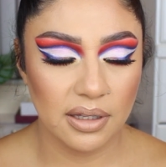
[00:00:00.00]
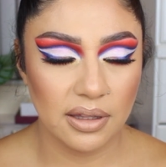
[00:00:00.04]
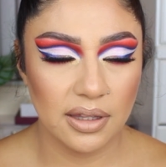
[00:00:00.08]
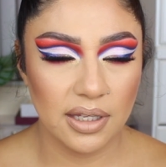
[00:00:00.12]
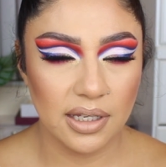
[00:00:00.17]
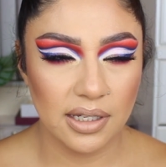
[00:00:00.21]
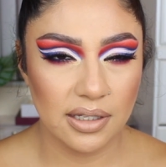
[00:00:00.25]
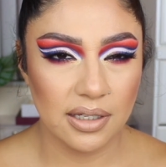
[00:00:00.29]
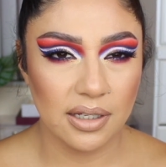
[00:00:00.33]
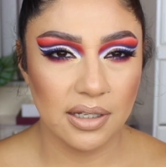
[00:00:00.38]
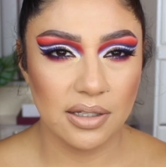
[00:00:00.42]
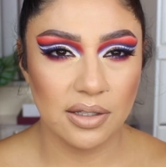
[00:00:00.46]

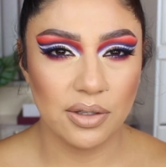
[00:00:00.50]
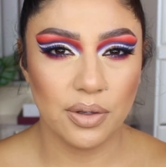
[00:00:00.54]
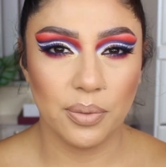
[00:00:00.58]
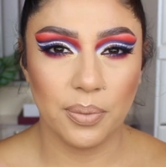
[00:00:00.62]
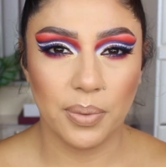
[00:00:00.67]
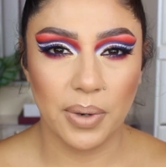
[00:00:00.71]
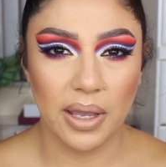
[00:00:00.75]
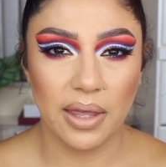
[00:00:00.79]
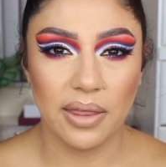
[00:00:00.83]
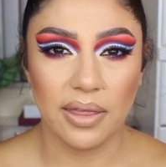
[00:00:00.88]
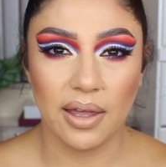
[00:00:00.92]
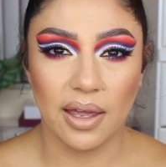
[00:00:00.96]
This is the
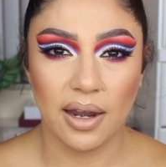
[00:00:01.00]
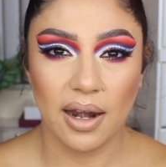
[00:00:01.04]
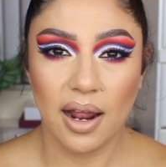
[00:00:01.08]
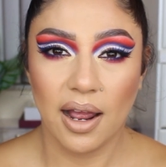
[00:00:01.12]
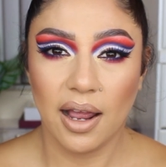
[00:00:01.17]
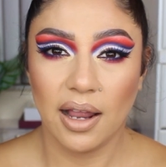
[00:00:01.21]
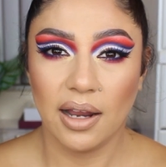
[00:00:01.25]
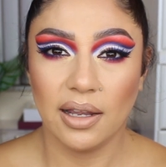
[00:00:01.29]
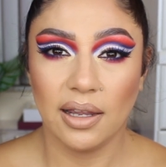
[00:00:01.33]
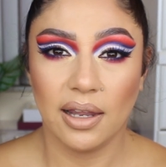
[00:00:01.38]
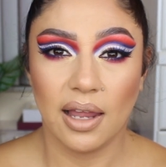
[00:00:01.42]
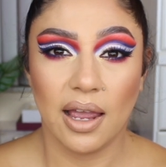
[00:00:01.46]
way that
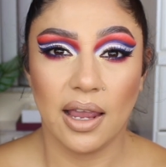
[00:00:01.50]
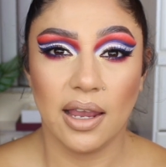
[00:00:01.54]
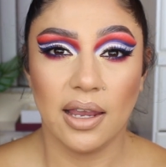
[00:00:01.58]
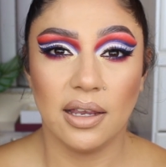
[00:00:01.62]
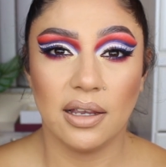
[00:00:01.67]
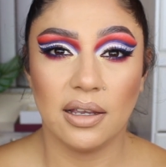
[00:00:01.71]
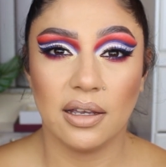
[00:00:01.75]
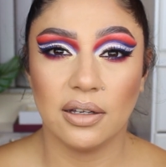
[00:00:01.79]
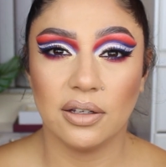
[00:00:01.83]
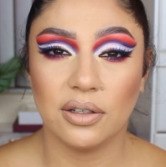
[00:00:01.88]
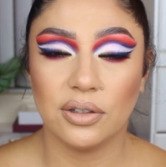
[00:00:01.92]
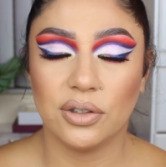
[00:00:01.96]
I
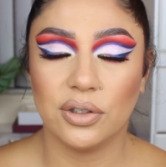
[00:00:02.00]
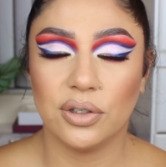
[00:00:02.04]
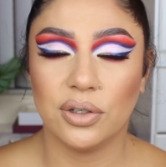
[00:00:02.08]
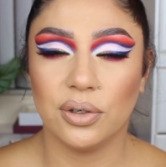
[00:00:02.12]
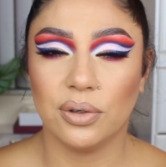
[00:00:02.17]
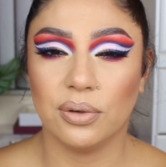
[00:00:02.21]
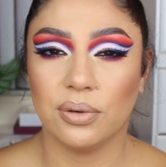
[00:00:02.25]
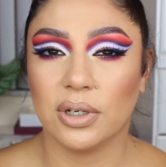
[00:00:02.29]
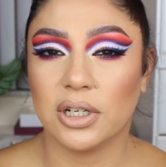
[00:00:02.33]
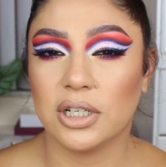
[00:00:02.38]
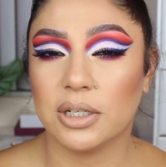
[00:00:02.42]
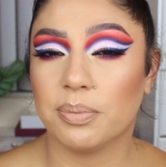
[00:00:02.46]
like
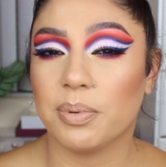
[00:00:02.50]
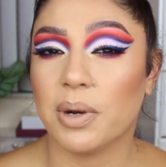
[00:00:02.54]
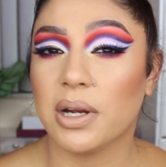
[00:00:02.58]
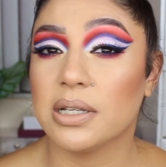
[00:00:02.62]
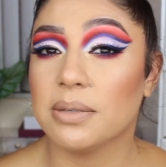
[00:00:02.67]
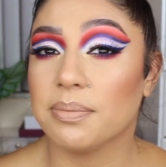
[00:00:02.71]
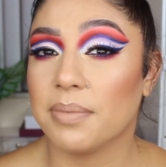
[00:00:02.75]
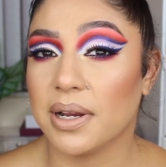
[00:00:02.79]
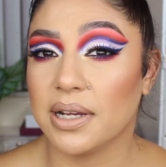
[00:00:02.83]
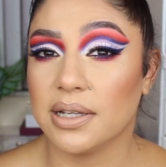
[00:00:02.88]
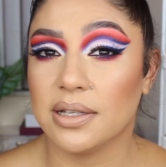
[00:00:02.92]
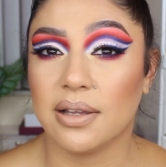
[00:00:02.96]
to
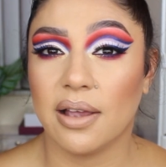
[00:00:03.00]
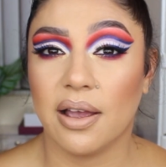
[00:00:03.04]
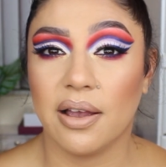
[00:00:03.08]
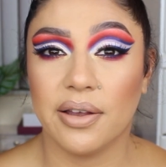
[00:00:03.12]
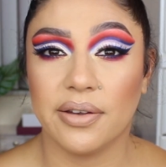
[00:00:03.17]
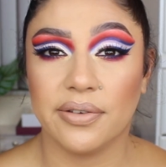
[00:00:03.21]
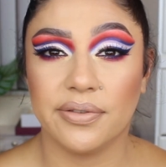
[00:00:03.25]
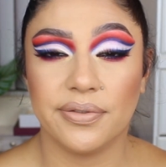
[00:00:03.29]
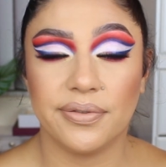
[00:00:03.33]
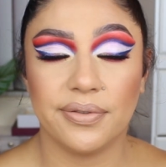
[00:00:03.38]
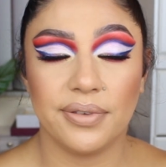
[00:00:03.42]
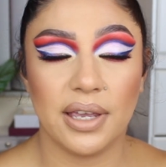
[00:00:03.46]
express
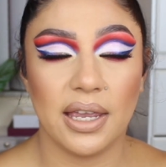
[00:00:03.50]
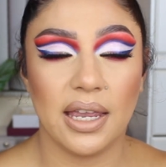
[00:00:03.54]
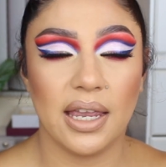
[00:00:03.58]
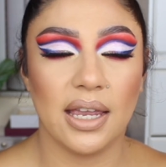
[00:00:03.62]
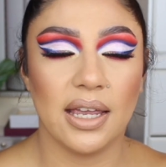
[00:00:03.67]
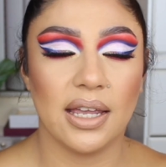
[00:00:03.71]
myself,